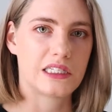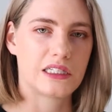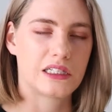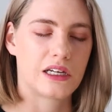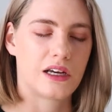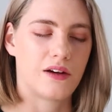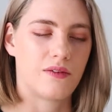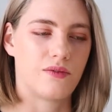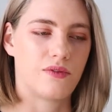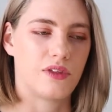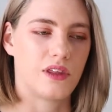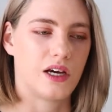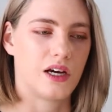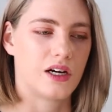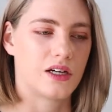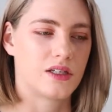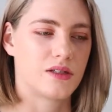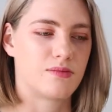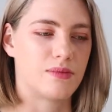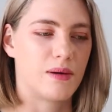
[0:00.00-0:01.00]
if
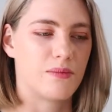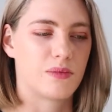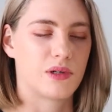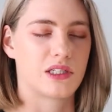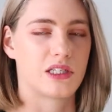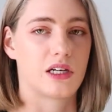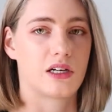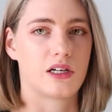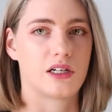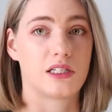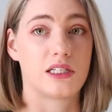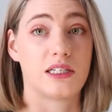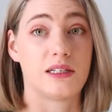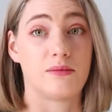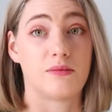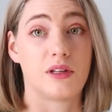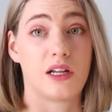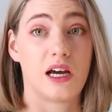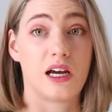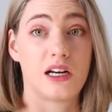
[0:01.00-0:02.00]
there's members on our
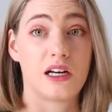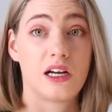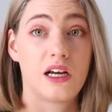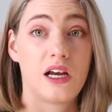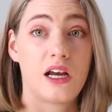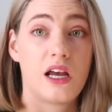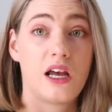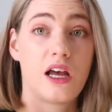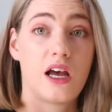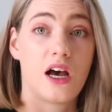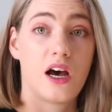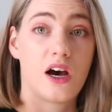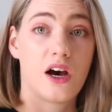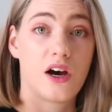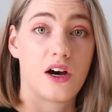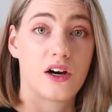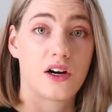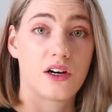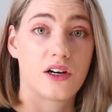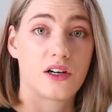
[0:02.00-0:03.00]
team that
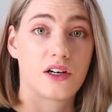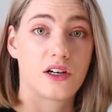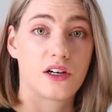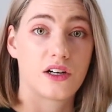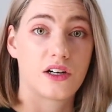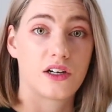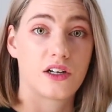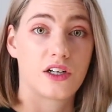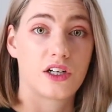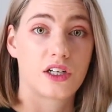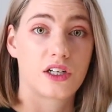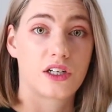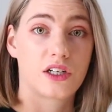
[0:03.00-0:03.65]
are